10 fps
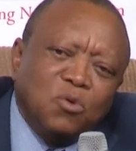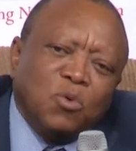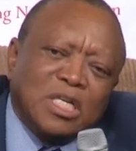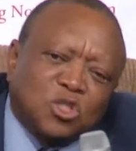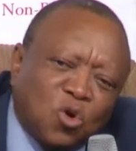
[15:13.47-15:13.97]

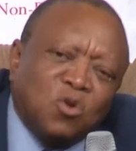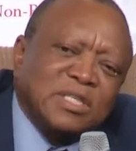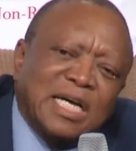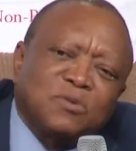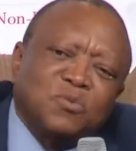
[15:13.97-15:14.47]
We're told
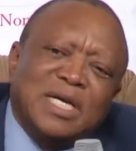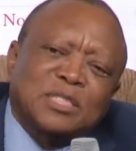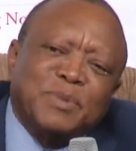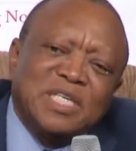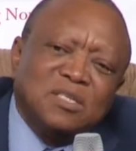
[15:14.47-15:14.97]
that we are
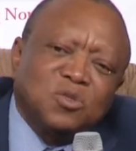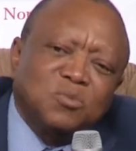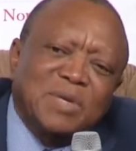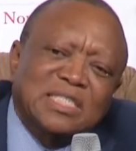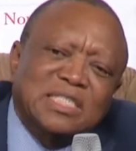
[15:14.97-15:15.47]
spending too
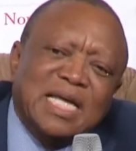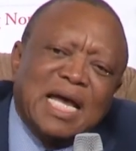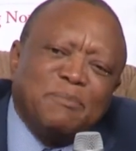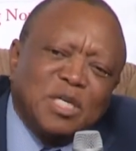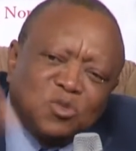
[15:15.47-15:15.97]
much
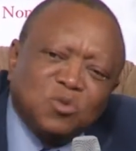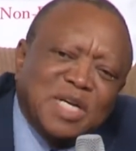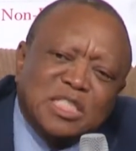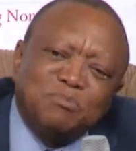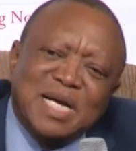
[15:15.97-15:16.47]
time and too
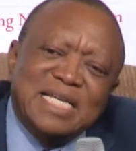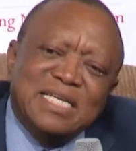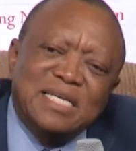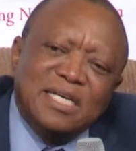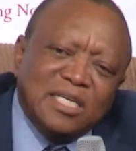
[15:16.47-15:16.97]
much money.